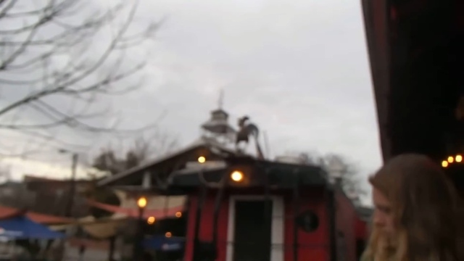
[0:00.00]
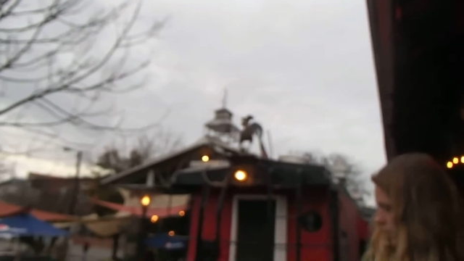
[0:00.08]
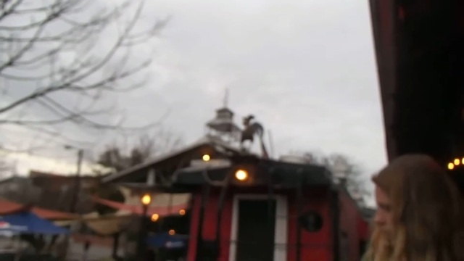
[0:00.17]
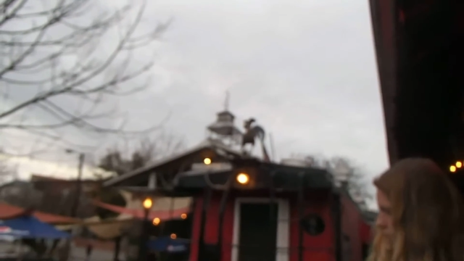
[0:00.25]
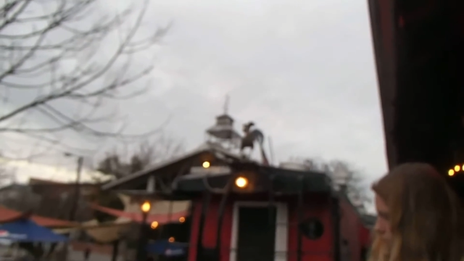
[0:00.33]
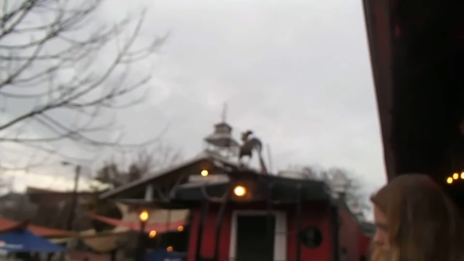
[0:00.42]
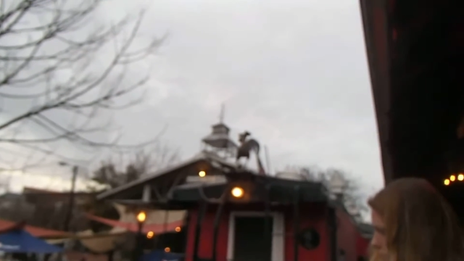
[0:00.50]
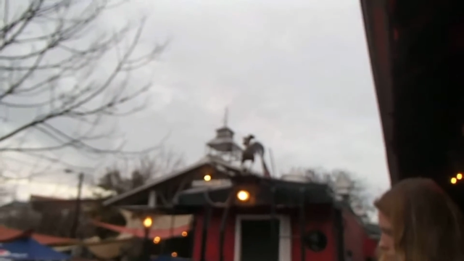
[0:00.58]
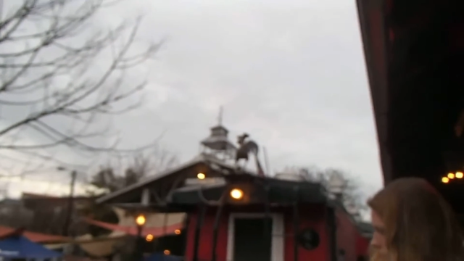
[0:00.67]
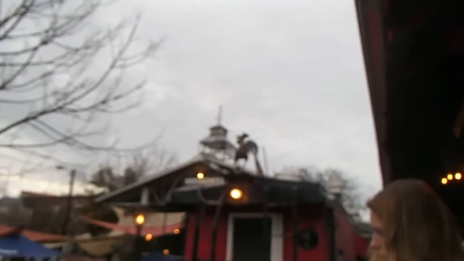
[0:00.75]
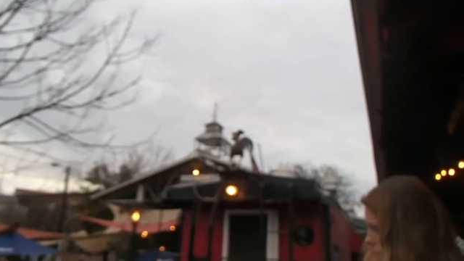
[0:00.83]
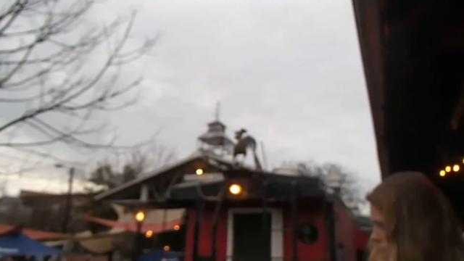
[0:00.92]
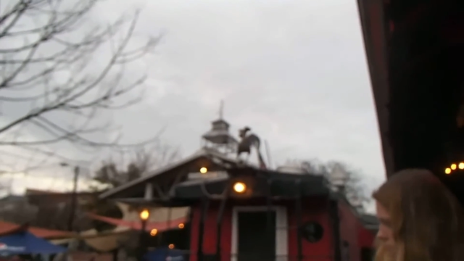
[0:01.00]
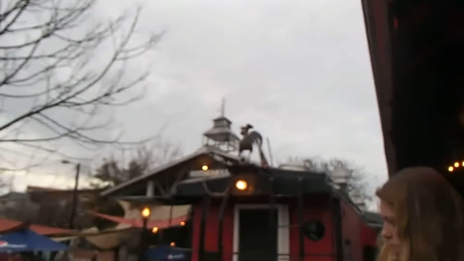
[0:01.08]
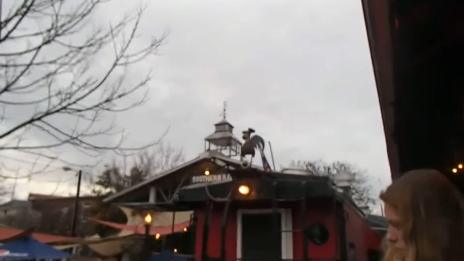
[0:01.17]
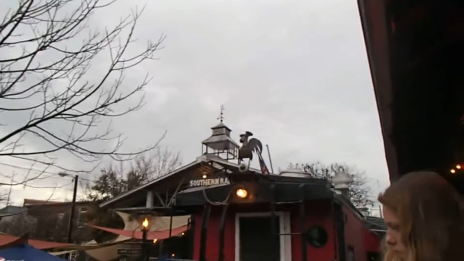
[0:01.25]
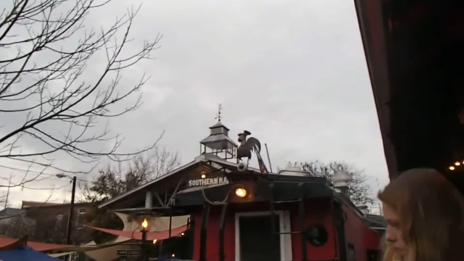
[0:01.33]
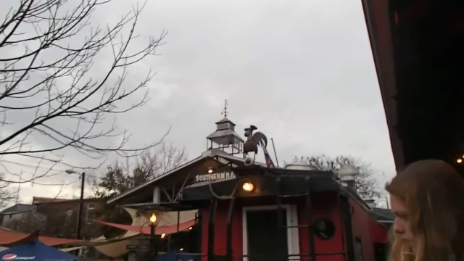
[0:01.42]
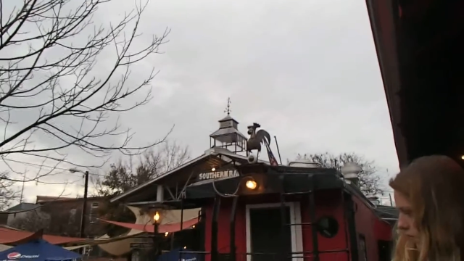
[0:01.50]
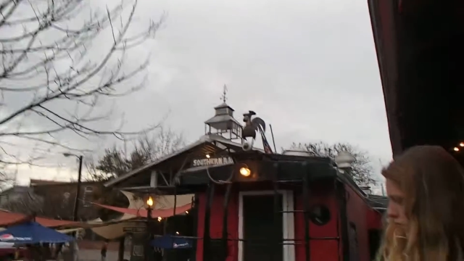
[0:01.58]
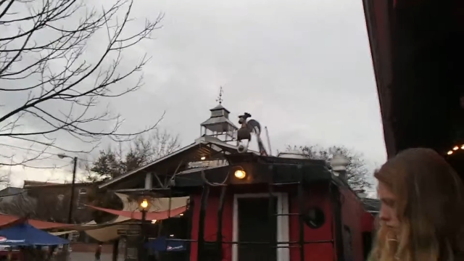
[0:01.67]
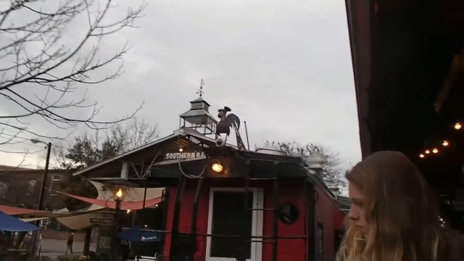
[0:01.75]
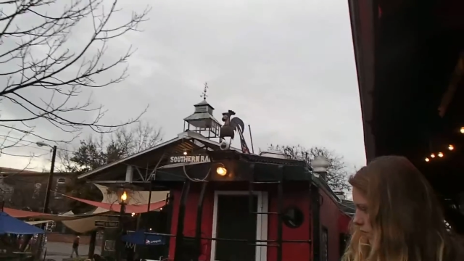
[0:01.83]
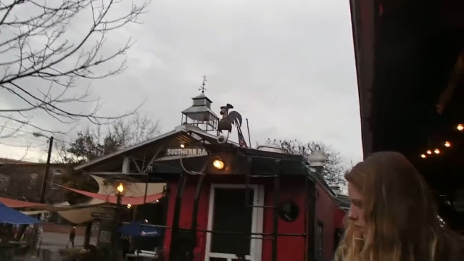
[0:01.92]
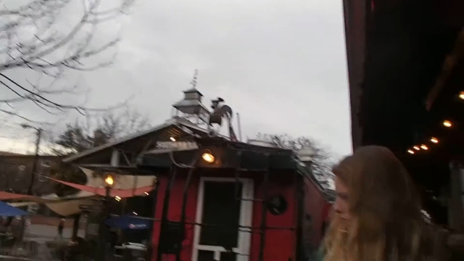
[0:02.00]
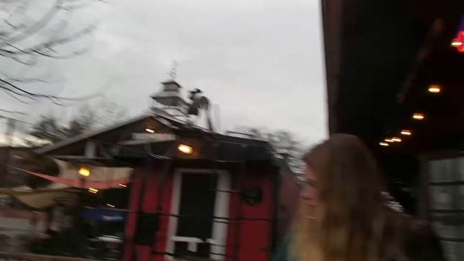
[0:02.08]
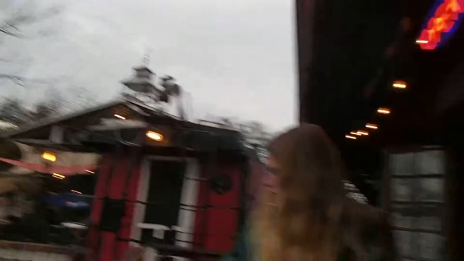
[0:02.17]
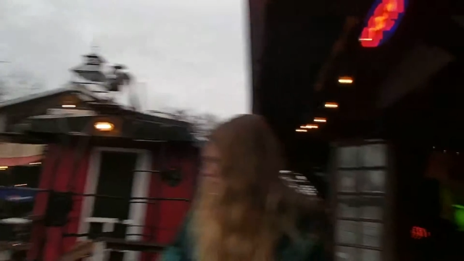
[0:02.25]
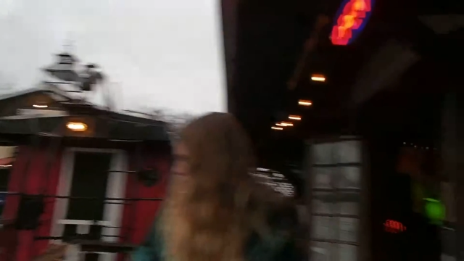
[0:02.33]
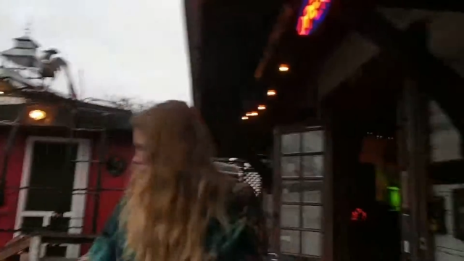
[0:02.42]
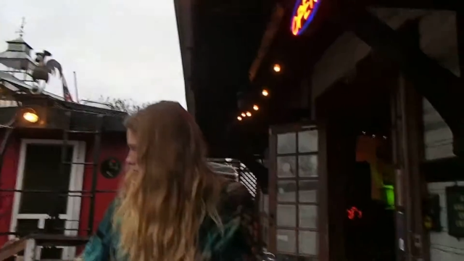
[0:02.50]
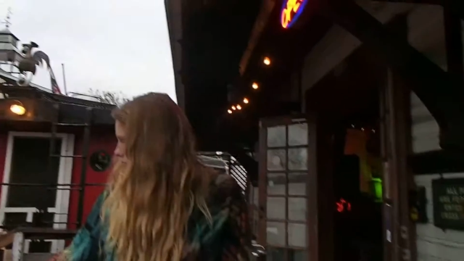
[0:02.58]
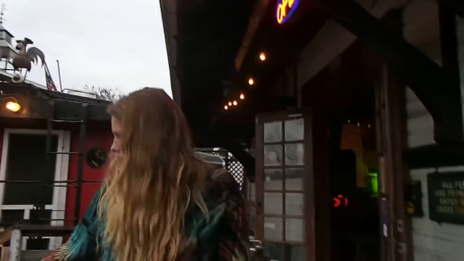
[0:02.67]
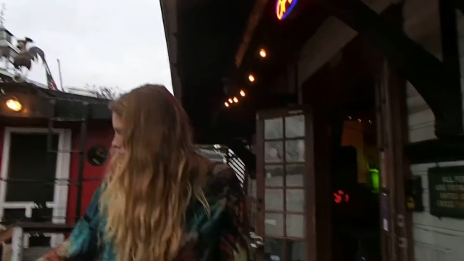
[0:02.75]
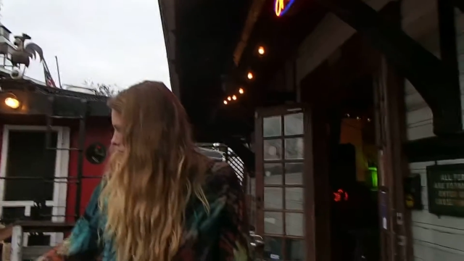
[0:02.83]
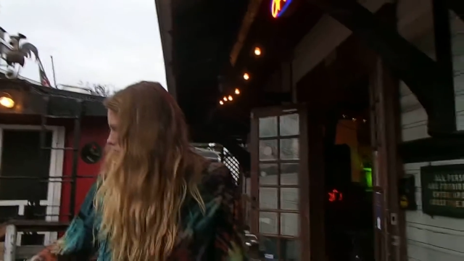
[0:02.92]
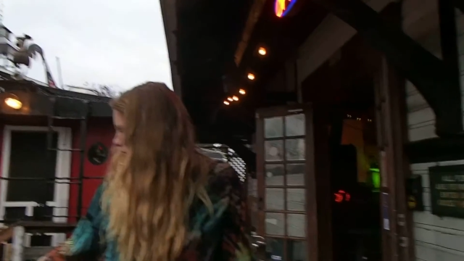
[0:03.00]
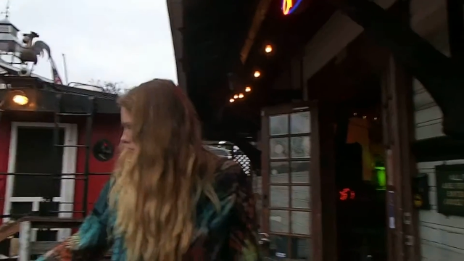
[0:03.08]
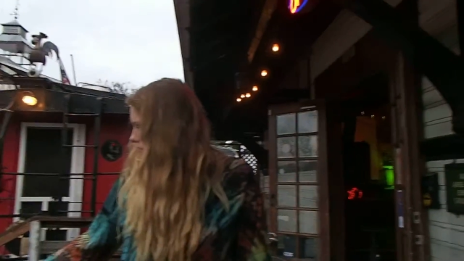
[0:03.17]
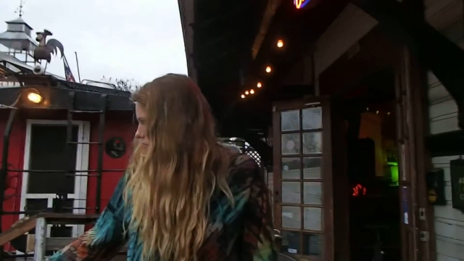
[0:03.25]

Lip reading: [unreadable: no face in view]